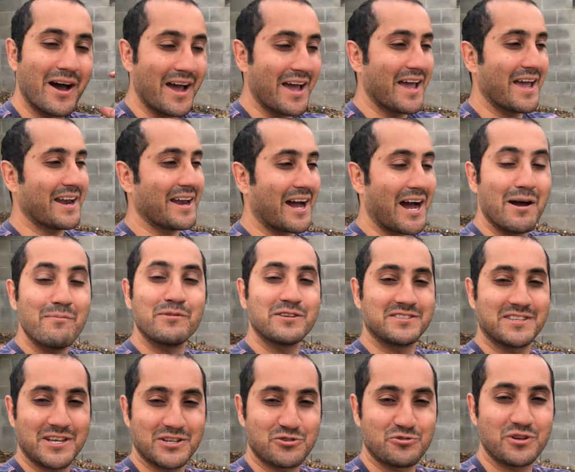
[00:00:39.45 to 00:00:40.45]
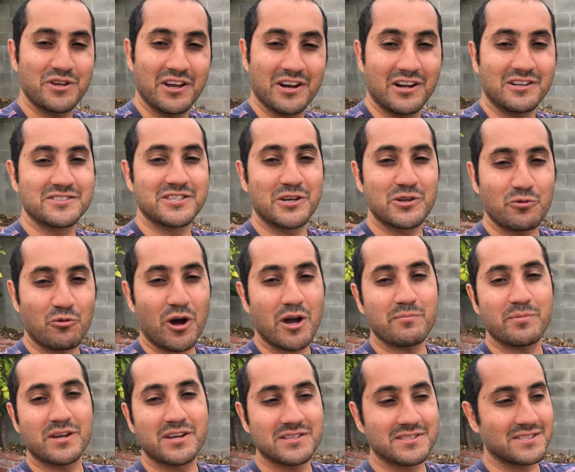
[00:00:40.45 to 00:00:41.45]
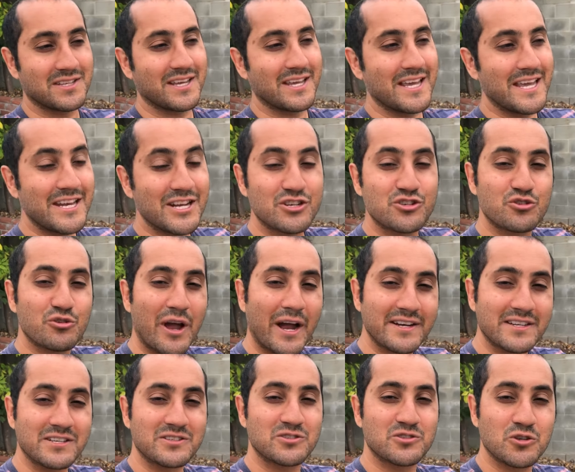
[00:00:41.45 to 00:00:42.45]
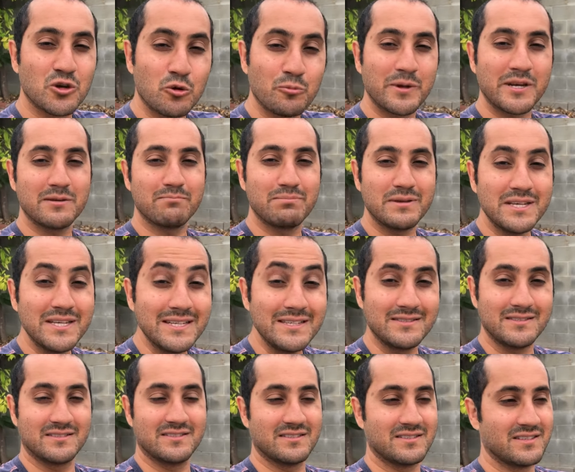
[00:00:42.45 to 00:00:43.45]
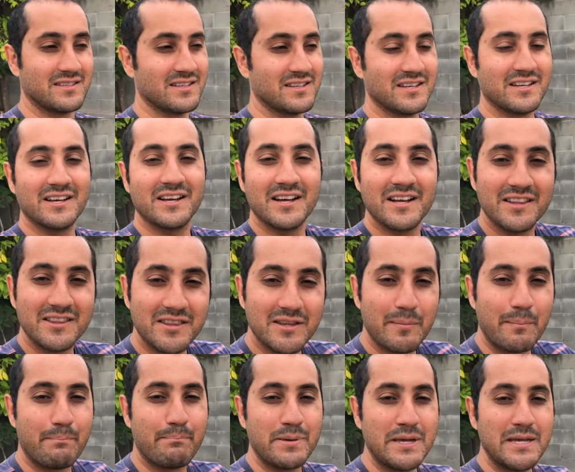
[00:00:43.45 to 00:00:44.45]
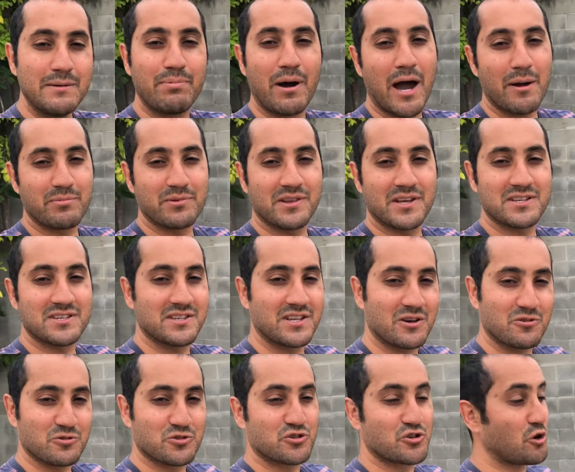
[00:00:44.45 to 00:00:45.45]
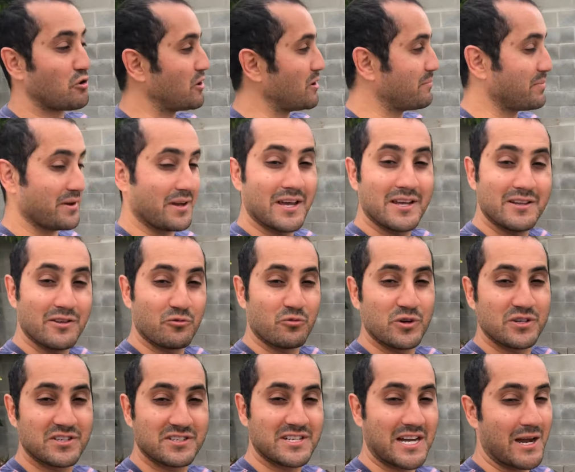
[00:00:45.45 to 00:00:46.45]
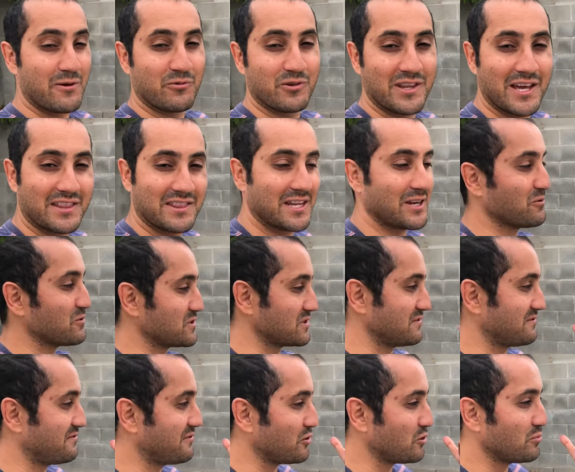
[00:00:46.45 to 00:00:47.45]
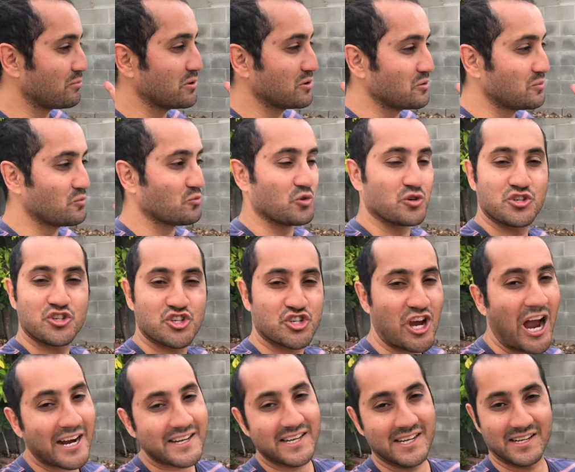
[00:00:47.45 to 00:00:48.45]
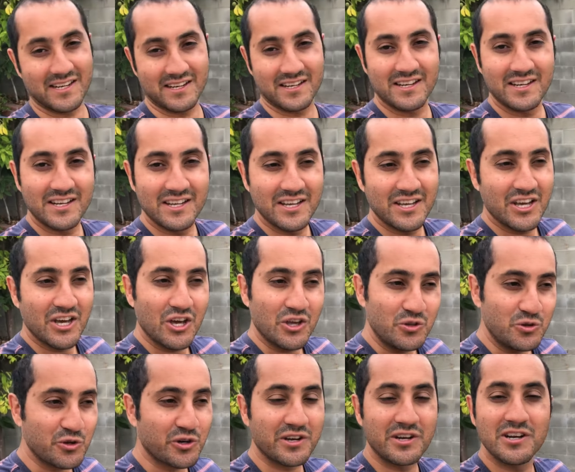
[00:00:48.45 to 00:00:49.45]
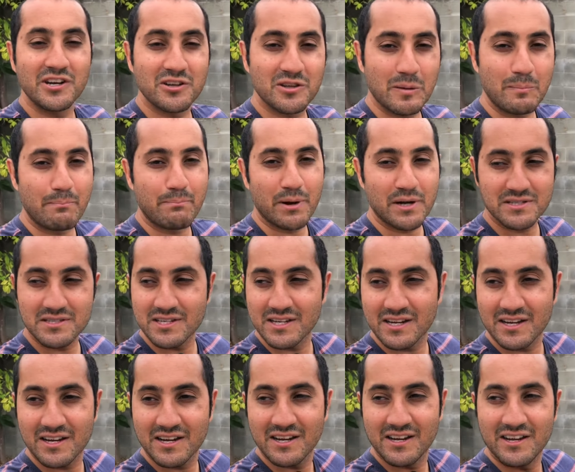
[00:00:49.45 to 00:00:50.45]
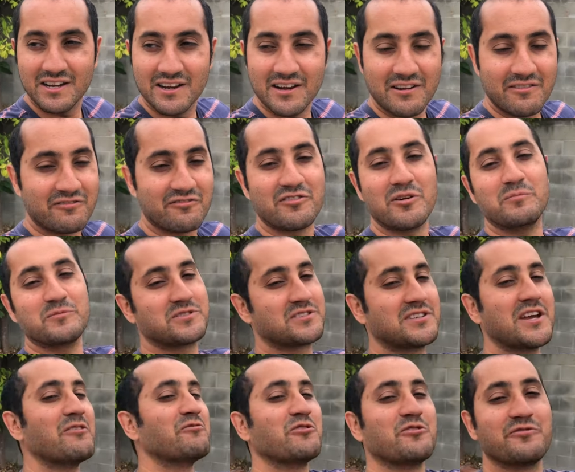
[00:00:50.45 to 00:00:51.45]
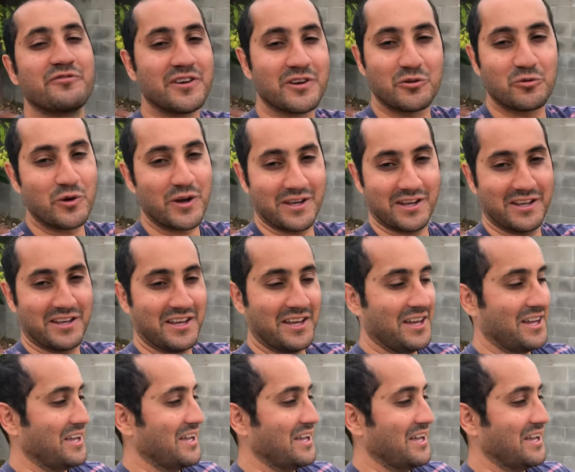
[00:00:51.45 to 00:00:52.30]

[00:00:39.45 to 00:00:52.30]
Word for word: And I miss that tree, and I'll tell you why, because it attracted so many bees. The bee population that would show up in the wintertime when that thing was in full bloom was shocking. You could hear the buzzing from several feet away.